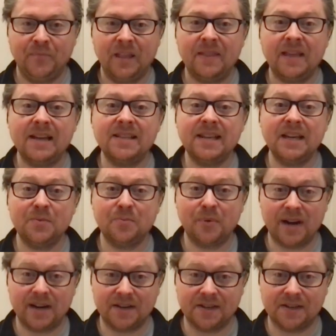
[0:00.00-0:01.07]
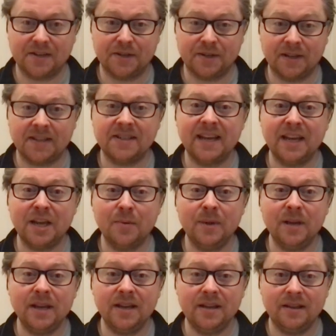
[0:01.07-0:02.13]
That takes practice, and that's taken
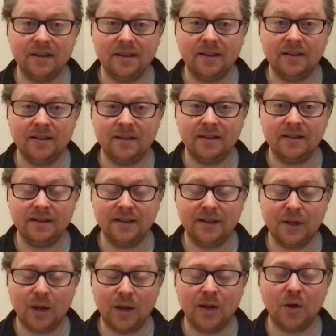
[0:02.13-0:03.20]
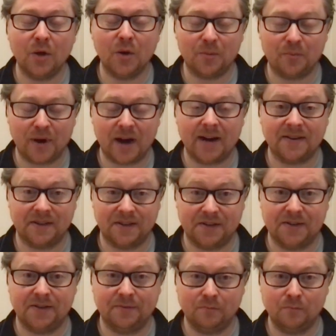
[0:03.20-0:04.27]
me a lot of practice.